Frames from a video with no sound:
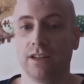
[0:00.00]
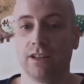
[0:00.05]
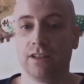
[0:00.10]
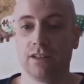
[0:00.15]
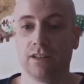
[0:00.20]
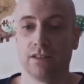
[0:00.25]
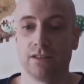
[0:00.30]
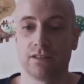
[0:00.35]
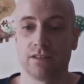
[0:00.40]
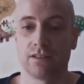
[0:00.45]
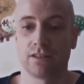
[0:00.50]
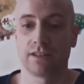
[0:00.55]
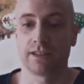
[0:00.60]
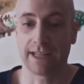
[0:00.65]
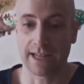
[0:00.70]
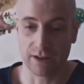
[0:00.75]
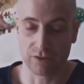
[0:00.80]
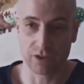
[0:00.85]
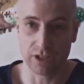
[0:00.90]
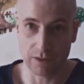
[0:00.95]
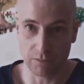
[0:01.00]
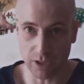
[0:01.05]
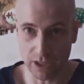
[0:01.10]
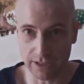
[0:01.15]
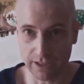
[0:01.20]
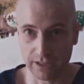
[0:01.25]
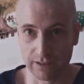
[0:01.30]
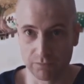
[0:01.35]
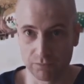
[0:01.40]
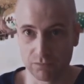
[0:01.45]
is counting
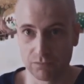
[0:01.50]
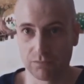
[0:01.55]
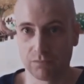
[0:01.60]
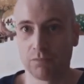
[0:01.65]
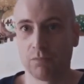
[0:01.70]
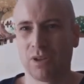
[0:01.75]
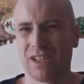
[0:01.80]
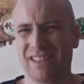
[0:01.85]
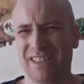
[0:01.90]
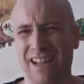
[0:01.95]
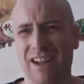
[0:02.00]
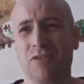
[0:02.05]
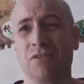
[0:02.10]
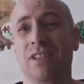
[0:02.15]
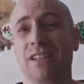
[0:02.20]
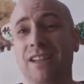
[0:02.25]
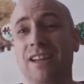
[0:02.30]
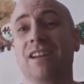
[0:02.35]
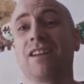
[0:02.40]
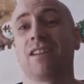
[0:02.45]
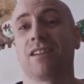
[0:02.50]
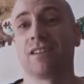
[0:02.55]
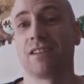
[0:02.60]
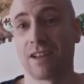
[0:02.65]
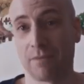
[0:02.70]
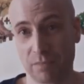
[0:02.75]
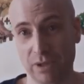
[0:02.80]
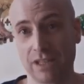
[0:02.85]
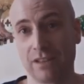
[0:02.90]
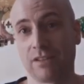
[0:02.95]
money, but he's counting
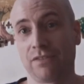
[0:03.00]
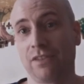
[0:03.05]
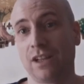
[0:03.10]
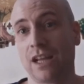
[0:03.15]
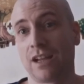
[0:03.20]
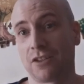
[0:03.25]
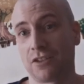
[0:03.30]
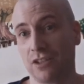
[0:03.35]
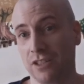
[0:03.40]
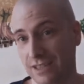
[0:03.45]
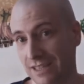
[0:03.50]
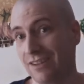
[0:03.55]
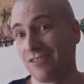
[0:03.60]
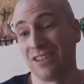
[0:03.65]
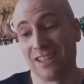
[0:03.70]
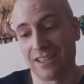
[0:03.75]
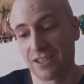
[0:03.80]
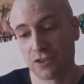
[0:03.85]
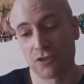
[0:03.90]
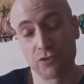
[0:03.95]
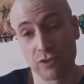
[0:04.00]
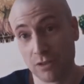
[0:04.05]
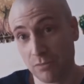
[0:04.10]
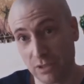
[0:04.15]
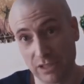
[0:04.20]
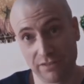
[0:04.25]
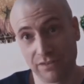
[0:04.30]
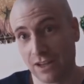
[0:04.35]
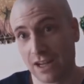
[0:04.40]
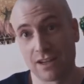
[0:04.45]
it. Being the Flash, he's counting
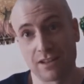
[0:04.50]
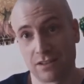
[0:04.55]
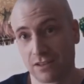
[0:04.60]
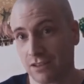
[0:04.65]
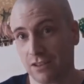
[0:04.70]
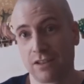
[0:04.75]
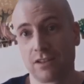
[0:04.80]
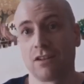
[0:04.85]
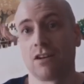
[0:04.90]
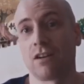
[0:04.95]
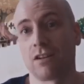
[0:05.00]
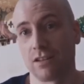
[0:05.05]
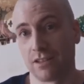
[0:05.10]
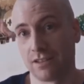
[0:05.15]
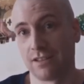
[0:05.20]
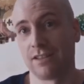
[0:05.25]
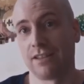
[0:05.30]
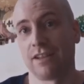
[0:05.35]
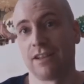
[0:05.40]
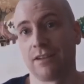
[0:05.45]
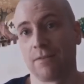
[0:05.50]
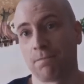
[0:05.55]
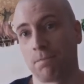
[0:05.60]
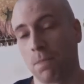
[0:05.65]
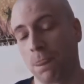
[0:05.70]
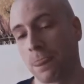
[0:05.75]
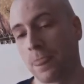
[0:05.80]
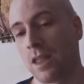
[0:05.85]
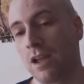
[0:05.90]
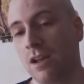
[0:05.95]
extremely fast that you can hardly see it.
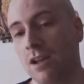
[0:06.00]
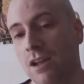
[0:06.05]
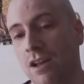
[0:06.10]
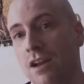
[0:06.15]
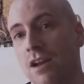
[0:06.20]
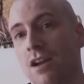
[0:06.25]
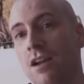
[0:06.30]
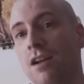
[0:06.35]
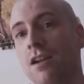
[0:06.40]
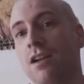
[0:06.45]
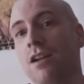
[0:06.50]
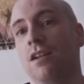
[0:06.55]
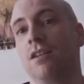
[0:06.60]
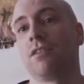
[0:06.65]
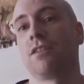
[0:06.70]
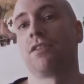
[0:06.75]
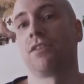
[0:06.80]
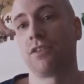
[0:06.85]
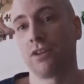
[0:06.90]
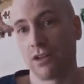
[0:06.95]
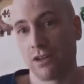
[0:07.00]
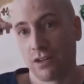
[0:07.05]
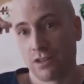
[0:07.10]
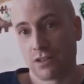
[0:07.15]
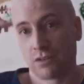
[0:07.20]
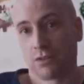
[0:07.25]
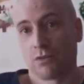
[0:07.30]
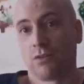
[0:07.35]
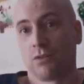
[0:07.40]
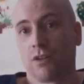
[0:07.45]
The
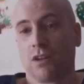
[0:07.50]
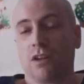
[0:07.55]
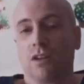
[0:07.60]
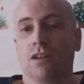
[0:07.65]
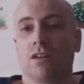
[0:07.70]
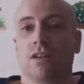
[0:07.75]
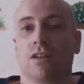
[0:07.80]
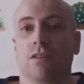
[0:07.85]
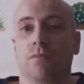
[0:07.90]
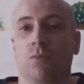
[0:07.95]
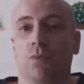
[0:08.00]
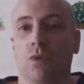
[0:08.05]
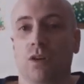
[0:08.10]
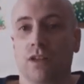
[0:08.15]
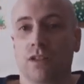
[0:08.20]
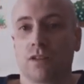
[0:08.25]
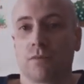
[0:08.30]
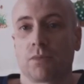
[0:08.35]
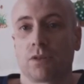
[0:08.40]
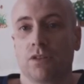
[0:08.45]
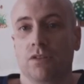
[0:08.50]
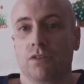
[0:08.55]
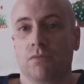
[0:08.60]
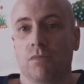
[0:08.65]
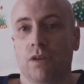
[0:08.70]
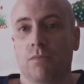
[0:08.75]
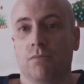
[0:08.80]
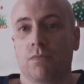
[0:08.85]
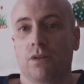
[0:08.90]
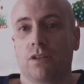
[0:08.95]
third word I'm going to
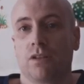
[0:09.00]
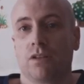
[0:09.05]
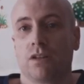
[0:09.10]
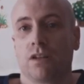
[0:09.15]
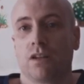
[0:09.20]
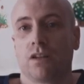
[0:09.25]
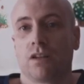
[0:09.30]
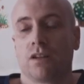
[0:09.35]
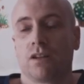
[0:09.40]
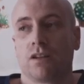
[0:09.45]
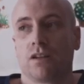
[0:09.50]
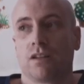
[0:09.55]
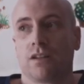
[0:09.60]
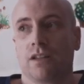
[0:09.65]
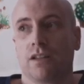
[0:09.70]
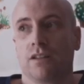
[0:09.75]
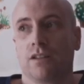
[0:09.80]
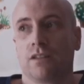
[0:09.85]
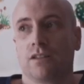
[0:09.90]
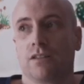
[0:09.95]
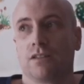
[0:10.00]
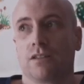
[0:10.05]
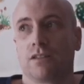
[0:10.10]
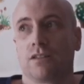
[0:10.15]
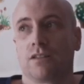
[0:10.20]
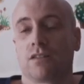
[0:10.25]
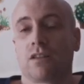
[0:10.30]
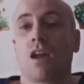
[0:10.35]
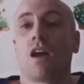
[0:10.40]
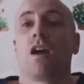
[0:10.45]
remember
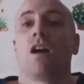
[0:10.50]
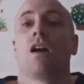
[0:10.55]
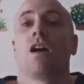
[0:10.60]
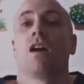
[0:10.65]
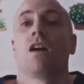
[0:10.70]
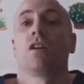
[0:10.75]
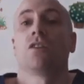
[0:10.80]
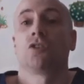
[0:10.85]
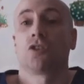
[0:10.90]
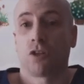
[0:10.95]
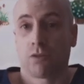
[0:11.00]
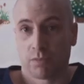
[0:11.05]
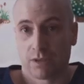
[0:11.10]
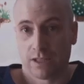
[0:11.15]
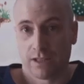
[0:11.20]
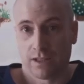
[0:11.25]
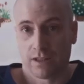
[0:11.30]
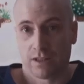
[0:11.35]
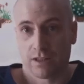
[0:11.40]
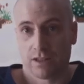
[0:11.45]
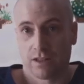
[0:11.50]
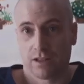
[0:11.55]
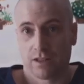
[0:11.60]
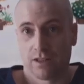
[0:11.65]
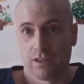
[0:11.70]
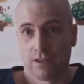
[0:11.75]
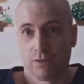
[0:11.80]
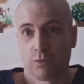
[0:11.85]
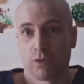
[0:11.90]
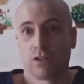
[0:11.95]
is chopstick
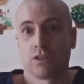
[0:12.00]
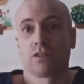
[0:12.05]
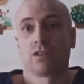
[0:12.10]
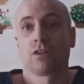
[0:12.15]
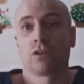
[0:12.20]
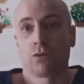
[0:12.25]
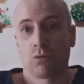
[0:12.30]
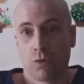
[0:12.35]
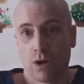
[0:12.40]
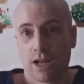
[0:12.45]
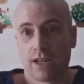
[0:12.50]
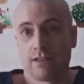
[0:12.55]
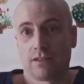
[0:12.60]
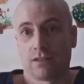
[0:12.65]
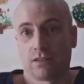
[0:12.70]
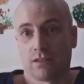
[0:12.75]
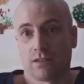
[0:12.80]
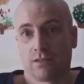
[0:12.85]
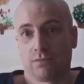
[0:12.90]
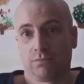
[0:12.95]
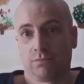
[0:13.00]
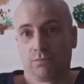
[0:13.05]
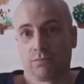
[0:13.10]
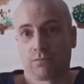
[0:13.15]
in the word kuaizi.